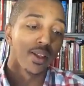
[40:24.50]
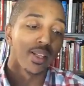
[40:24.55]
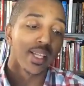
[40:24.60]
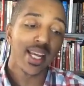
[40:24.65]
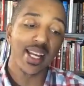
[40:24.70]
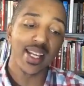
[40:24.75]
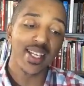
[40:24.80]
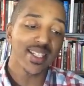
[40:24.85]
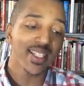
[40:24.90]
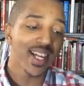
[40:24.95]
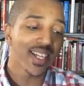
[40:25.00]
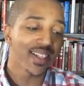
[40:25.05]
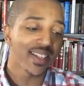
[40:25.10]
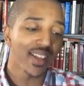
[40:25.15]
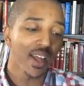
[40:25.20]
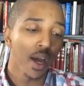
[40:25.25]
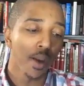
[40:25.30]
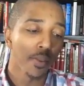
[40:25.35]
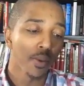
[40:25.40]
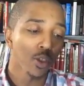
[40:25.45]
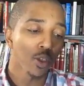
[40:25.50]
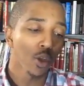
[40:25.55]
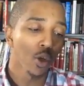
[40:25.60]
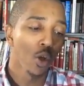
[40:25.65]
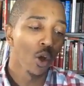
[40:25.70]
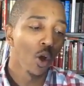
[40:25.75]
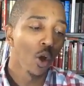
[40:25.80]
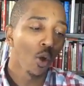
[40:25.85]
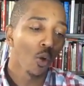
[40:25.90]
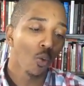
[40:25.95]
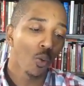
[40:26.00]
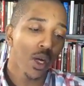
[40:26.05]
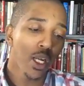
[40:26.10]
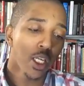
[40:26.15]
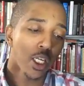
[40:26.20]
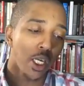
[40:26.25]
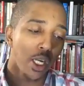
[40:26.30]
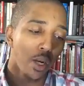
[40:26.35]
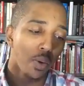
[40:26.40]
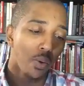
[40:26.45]
Then he said to Thomas,
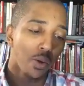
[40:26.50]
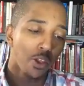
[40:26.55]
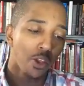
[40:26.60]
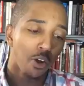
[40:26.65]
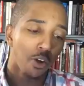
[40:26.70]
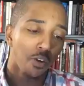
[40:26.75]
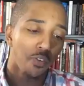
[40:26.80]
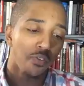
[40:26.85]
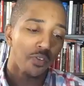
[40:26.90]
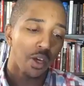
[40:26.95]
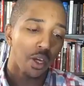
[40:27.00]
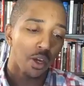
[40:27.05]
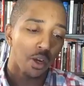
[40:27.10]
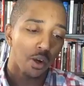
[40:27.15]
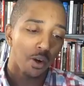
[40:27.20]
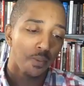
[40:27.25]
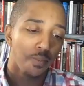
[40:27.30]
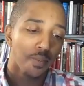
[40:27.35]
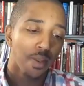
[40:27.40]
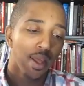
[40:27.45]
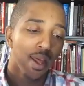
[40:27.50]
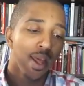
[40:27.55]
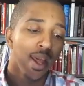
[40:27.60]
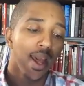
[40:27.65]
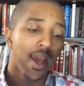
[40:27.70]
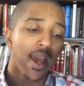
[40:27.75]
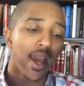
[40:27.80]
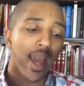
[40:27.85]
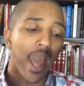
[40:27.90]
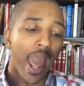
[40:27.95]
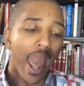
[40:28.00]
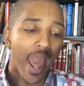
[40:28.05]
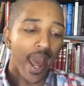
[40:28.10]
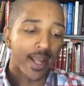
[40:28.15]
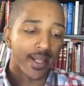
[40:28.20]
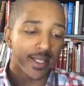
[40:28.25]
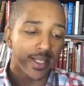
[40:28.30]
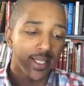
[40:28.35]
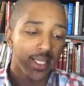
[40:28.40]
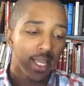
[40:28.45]
Reach here with your finger
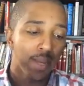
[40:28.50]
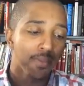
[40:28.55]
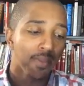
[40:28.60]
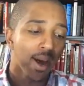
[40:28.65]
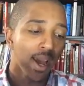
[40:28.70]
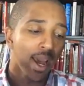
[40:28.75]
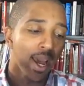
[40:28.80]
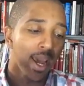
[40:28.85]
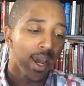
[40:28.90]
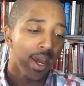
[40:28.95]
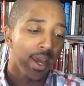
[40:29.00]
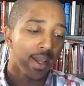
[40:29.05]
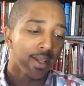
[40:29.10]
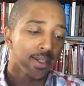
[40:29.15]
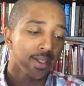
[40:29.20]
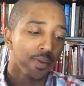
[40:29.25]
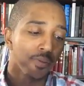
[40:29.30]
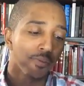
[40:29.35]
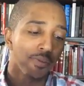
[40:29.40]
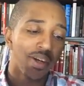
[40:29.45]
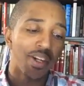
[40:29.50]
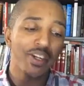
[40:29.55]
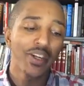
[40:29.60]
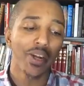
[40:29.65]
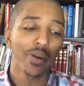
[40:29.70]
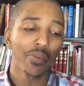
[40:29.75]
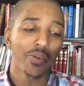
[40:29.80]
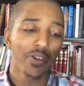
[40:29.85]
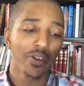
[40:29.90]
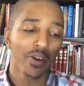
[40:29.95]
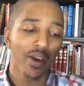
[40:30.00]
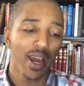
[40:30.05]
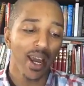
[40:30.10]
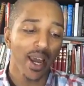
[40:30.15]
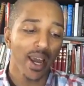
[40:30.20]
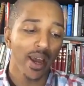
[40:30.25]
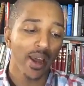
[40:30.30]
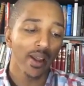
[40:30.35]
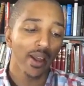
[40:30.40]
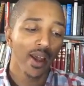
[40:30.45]
and see my hands, and reach here with your
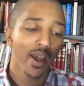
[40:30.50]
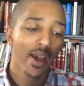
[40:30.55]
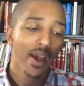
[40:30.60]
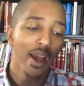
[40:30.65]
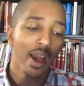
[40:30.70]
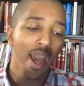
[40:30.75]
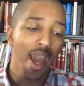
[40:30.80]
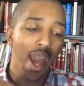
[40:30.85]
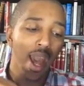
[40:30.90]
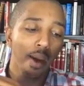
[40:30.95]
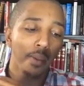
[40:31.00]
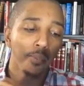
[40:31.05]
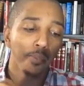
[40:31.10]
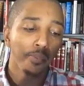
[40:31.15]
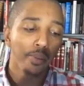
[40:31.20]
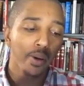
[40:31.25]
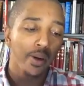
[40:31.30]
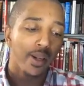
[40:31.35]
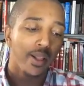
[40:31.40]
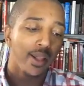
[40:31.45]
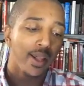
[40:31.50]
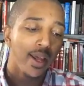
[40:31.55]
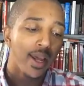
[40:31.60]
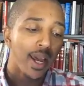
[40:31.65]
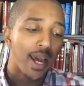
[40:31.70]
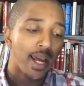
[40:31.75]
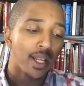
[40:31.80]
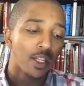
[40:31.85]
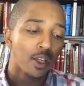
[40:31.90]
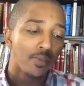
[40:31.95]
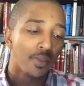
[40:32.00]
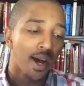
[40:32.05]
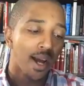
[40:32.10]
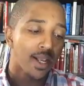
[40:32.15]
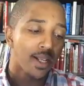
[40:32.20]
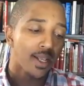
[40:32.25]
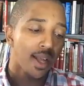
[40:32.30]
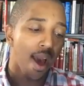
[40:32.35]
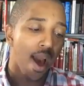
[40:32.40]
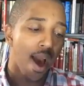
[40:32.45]
hand and put it into
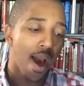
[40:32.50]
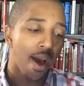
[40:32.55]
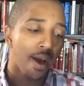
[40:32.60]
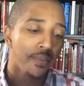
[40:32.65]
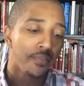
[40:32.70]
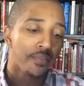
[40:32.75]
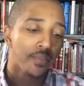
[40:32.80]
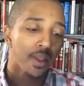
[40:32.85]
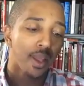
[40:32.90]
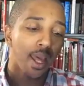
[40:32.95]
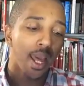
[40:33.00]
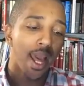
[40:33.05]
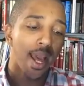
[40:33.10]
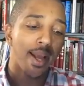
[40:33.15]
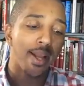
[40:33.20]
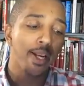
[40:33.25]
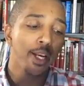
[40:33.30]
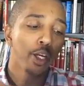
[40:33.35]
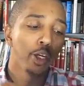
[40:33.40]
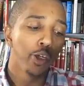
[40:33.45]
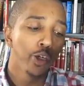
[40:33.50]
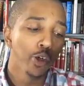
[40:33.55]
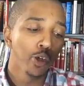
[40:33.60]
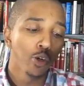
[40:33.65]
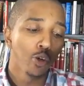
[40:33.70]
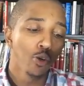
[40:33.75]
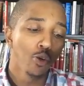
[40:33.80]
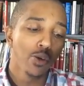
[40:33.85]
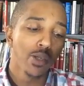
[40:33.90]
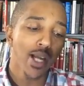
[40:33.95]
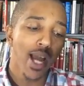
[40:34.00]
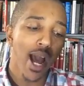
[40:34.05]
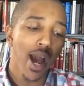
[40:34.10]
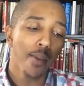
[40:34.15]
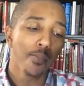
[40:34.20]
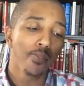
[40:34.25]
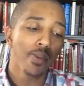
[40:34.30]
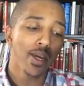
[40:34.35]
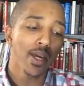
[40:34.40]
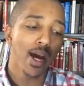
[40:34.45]
my side, and do
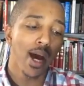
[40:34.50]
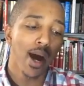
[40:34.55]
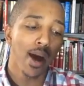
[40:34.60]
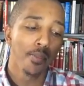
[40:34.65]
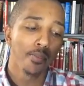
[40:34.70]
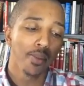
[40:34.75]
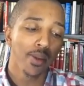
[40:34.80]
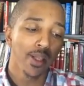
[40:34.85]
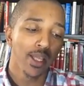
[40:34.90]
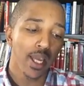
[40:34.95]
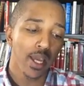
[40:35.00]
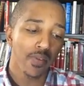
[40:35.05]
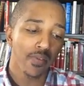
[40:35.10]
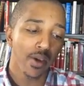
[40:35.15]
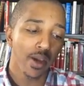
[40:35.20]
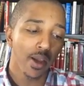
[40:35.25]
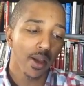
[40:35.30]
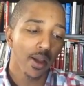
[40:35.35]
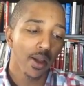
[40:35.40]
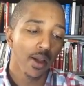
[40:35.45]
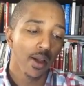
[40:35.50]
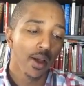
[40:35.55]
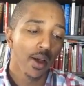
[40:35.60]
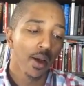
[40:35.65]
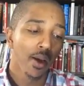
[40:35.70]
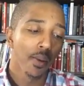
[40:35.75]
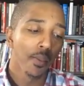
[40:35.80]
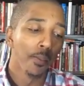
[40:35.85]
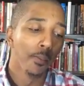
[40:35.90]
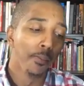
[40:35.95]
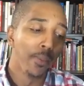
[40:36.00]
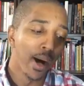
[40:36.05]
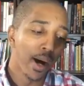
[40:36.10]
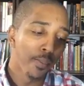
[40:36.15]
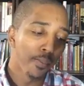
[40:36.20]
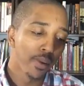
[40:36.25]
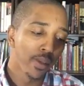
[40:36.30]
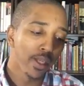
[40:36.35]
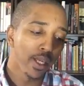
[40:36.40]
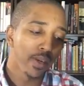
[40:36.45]
not be unbelieving,
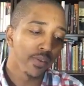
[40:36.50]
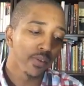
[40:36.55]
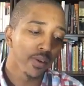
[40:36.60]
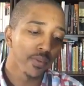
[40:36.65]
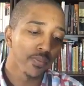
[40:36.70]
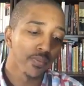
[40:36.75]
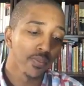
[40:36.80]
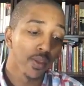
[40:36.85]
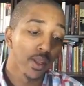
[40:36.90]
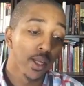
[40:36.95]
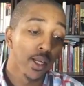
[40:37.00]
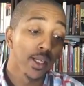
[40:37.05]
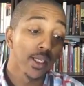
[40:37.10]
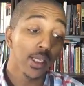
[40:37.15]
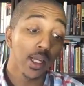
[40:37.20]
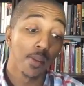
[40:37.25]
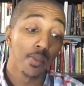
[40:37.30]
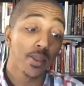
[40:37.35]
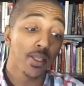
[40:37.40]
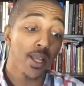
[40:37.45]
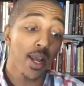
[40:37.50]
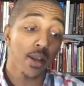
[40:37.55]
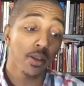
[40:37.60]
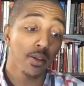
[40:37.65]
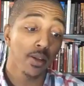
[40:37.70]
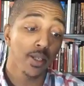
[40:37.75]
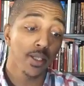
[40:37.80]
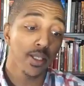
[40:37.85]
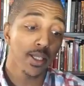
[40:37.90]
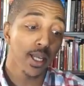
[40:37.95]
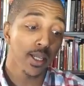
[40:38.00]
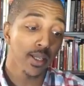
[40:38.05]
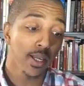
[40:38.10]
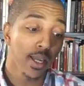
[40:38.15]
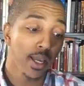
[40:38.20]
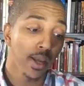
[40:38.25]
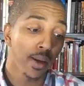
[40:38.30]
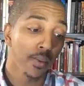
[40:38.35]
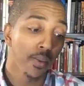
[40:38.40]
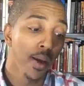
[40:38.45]
but believing. Thomas answered and said to
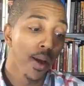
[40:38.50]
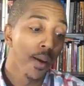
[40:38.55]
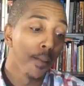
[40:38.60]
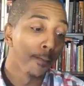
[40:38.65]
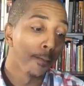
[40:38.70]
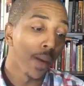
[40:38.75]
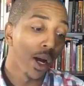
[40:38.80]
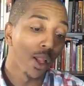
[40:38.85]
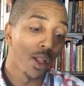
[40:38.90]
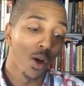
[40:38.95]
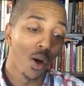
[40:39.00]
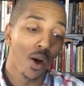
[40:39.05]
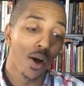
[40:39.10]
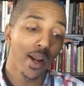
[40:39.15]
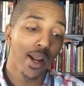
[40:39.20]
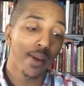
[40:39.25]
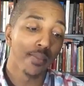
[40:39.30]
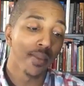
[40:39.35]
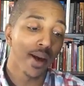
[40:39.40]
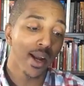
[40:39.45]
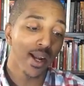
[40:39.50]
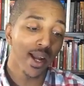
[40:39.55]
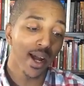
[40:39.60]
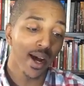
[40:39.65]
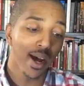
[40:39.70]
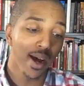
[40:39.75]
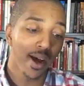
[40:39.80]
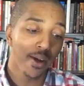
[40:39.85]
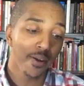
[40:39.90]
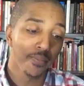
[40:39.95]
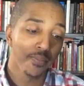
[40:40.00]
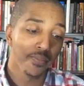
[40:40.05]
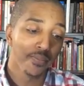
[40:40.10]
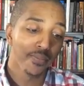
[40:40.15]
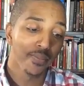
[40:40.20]
him, My Lord and my God.